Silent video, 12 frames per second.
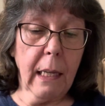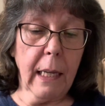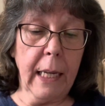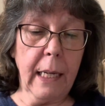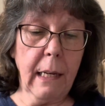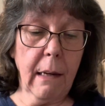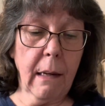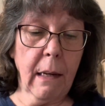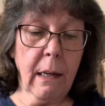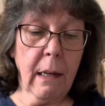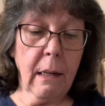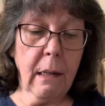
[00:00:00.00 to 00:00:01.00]
in,
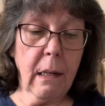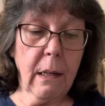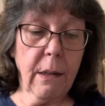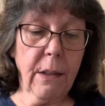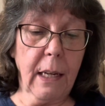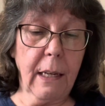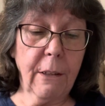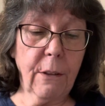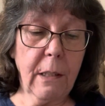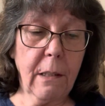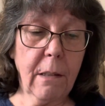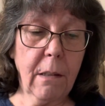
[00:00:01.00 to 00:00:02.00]
and that
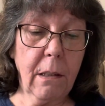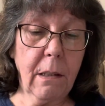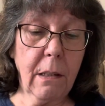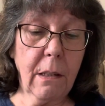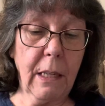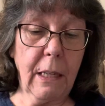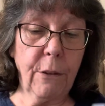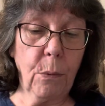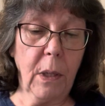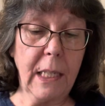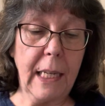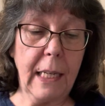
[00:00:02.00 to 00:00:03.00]
is
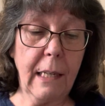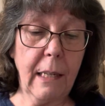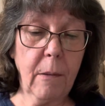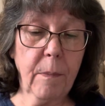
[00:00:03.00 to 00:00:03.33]
what I did.